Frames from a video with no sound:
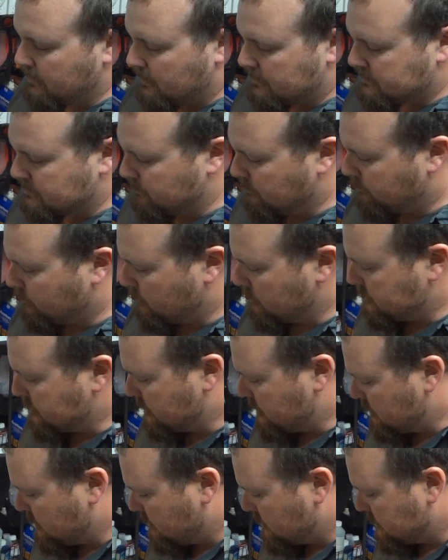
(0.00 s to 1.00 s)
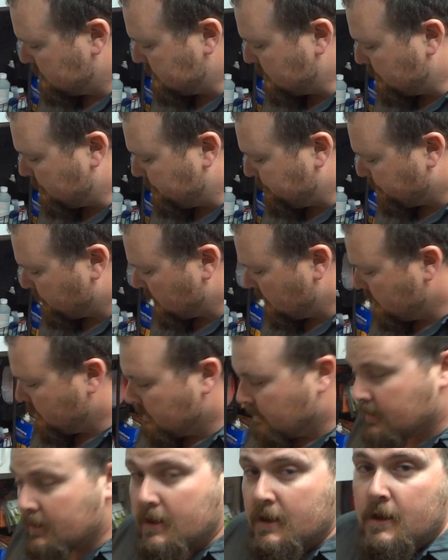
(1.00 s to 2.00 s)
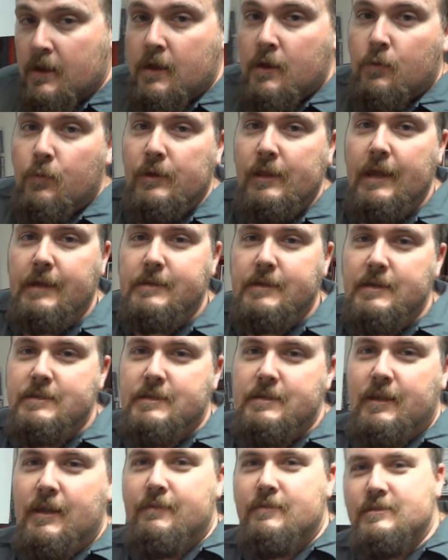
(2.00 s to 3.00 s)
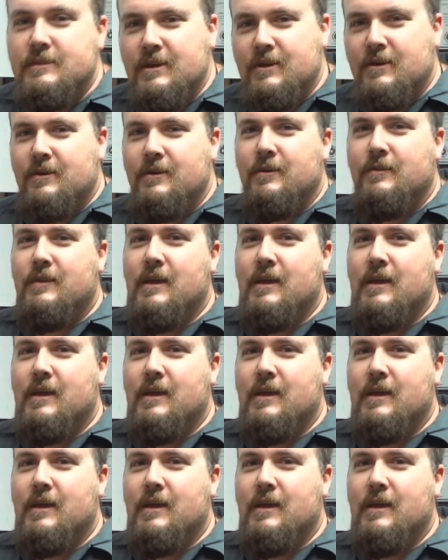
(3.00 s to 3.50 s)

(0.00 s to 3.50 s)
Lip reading: cost him a fortune. So we like 1911s here.